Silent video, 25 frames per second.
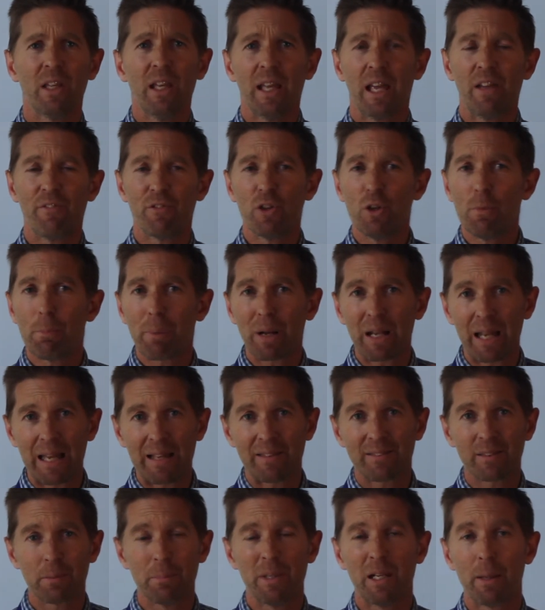if you
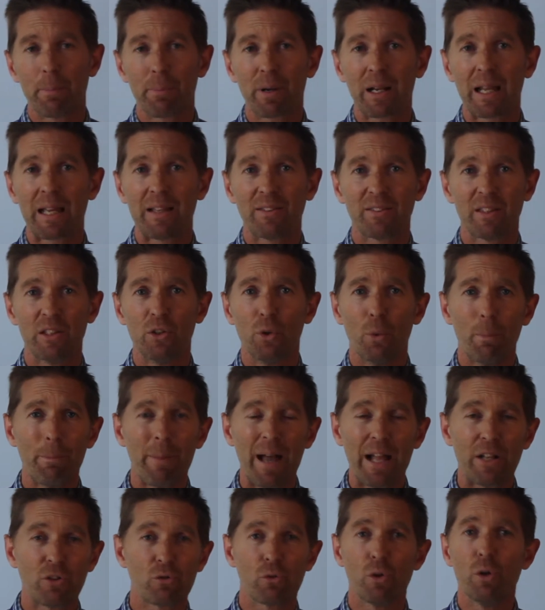place them in a place in your
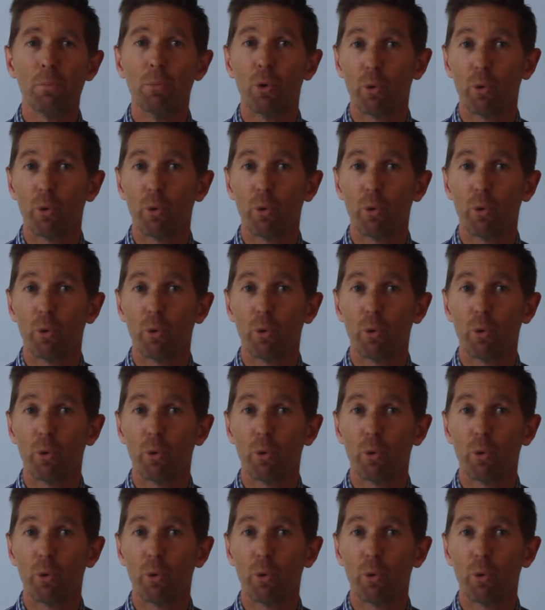bedroom